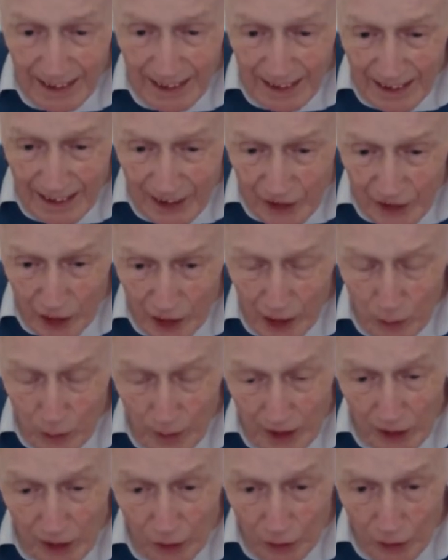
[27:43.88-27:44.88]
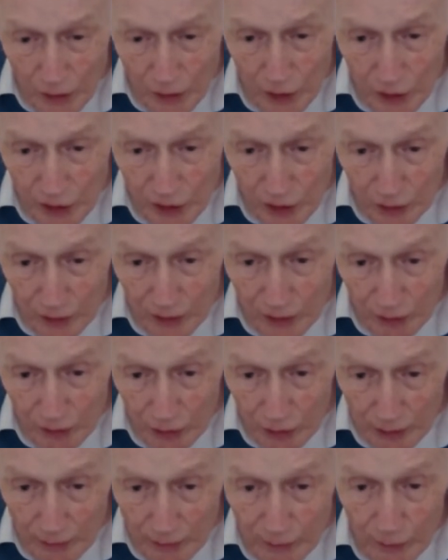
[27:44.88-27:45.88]
So I went along to his
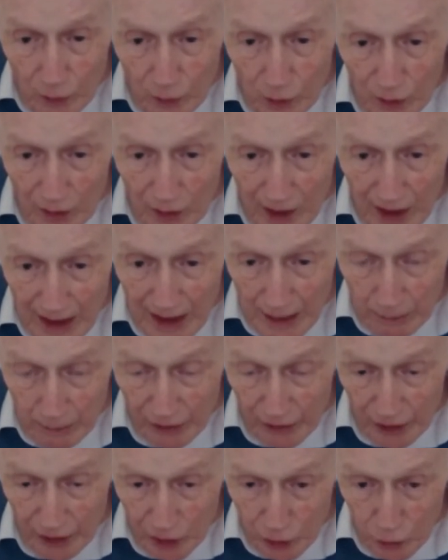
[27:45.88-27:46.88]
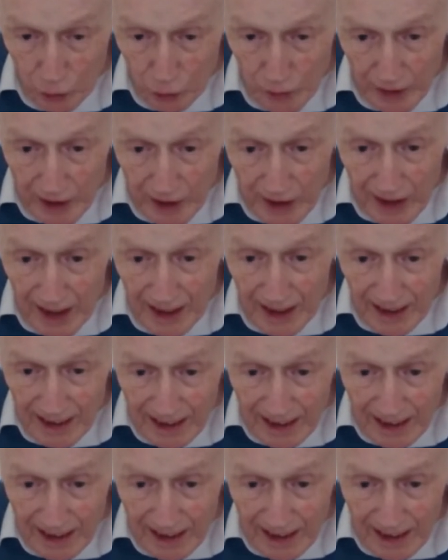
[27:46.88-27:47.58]
room for a couple of hours a week,